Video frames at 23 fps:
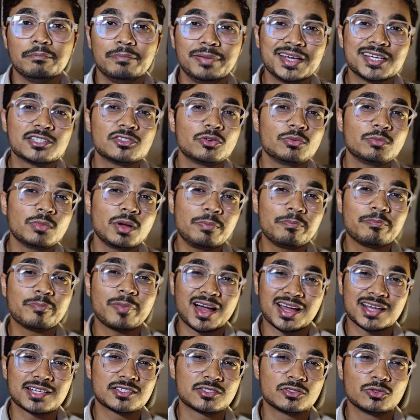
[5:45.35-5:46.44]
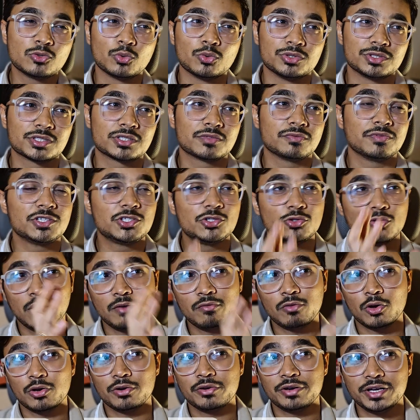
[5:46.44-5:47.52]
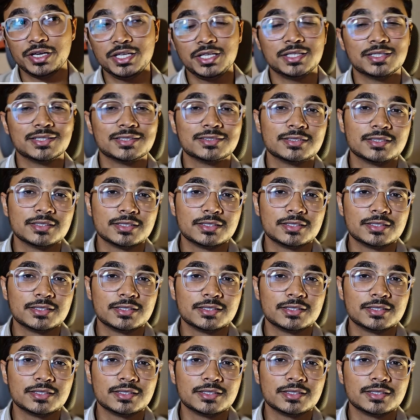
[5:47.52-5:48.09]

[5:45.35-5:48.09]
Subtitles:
Based on my past notes, which you have already